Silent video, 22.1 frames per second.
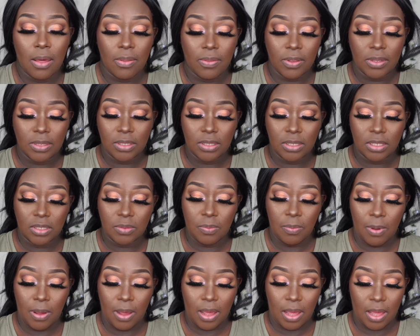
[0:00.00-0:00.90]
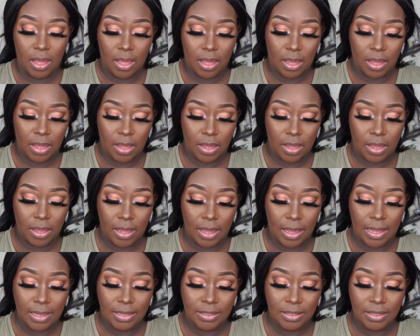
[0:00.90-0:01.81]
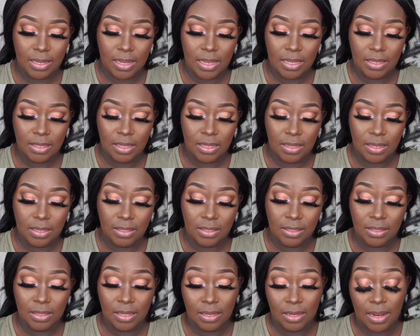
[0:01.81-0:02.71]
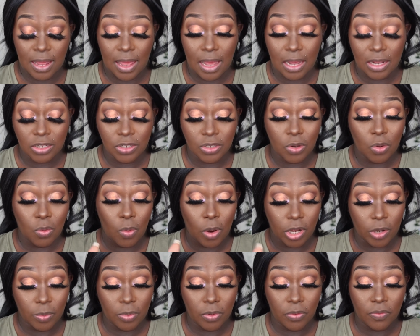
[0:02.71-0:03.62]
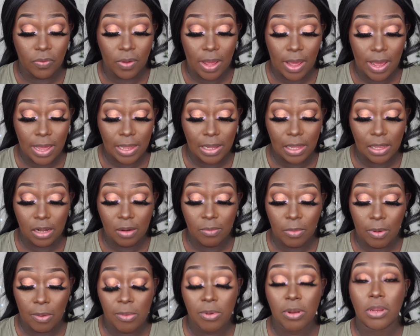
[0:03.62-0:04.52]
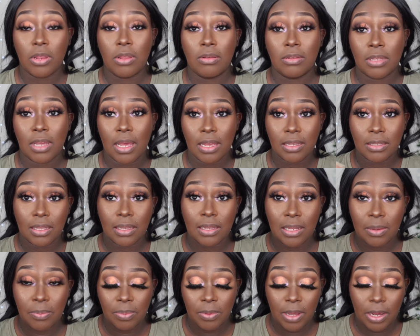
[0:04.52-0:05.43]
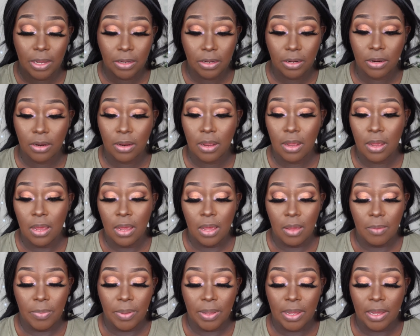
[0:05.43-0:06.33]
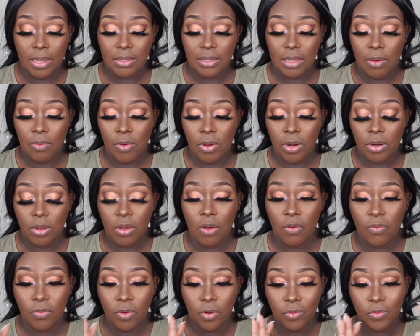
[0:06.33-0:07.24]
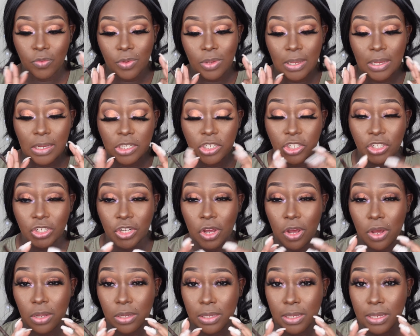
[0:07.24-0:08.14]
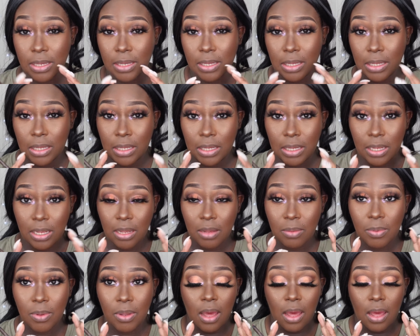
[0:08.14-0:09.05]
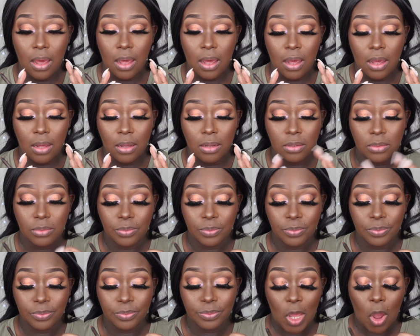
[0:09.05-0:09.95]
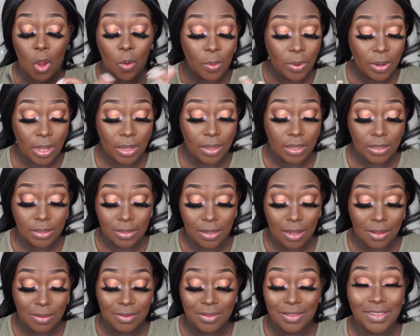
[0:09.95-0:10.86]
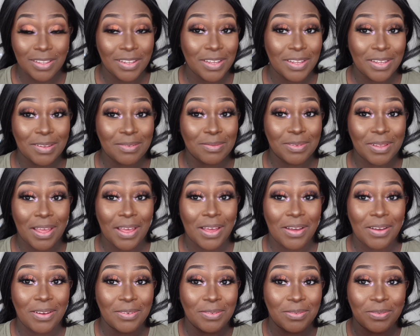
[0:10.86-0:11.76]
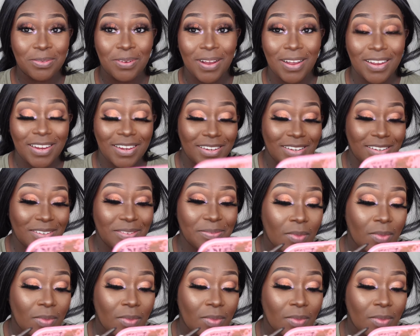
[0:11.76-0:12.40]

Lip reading: This is by Essence, and this is an actual waterproof eyeliner, but I'm going to use it as a lip liner because I want to go for a really chocolate lip. Hoping that this look comes out right.